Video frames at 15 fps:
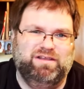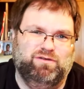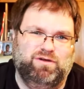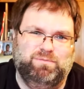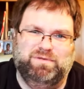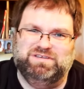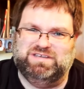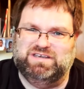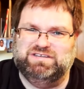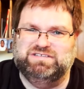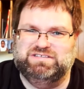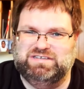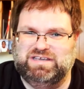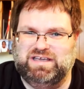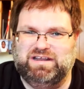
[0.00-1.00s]
The only place I could
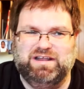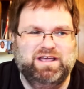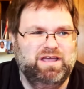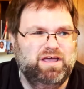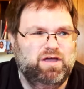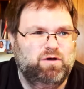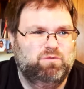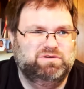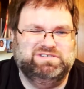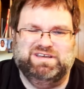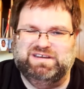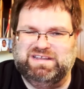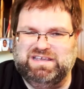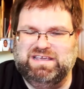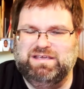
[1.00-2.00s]
see it was
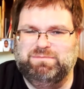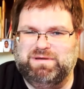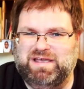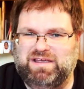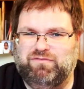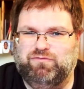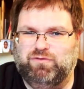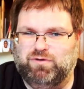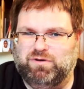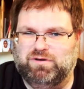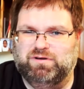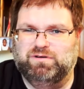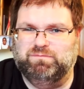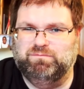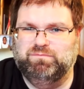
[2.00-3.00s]
on eBay
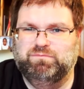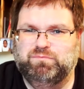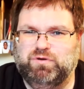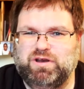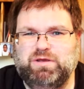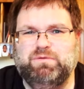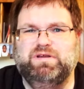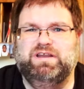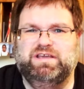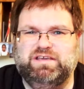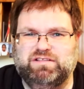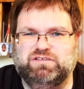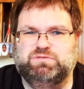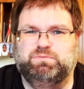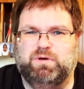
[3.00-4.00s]
for pretty
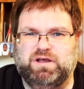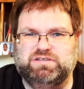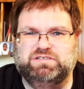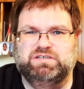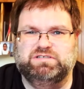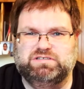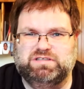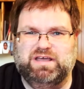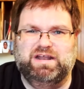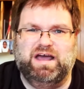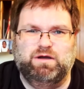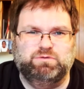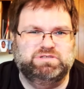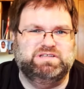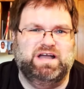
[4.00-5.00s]
ridiculous prices that I
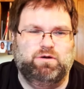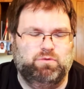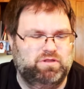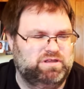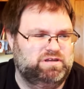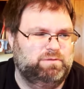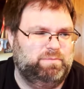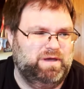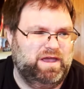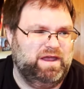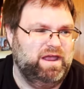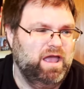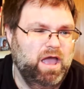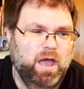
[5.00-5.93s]
was not willing to pay.